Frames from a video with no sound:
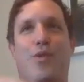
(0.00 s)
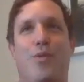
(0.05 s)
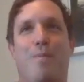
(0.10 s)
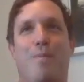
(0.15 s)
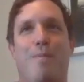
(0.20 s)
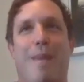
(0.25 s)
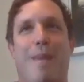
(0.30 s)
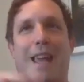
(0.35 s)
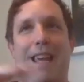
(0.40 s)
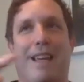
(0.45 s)

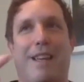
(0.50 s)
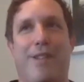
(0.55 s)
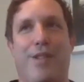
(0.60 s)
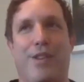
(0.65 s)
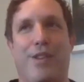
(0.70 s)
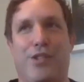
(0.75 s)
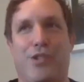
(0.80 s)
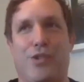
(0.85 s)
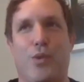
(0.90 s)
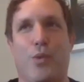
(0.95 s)
make the
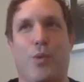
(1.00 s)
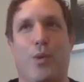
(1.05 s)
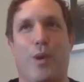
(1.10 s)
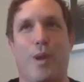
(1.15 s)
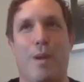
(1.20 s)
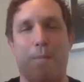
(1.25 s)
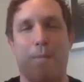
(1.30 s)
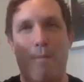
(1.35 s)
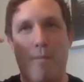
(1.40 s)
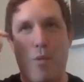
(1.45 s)

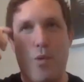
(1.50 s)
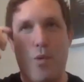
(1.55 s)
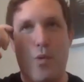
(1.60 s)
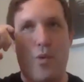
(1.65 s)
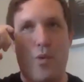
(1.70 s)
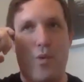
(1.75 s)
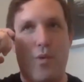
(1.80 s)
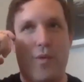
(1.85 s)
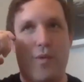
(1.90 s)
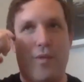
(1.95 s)
story
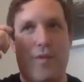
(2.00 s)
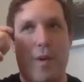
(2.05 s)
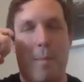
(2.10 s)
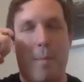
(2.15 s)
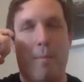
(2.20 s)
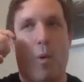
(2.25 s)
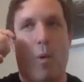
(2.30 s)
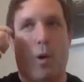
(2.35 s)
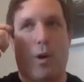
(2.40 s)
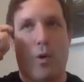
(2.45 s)
move
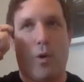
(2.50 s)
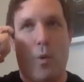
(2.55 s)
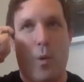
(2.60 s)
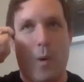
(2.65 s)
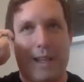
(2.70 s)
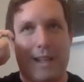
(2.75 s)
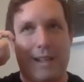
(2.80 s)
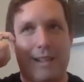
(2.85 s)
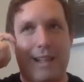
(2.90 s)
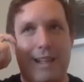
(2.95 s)
more
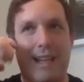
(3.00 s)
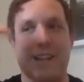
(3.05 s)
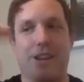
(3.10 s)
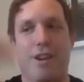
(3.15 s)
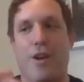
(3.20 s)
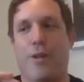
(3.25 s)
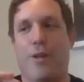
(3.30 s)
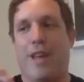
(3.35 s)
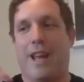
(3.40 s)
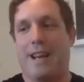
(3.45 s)
quickly you
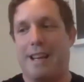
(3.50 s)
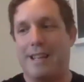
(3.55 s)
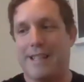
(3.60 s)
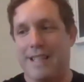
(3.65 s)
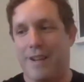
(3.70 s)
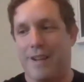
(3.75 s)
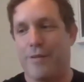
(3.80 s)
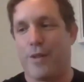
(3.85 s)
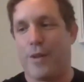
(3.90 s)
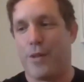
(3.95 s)
know that
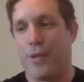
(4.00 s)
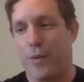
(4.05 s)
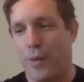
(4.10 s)
idea of the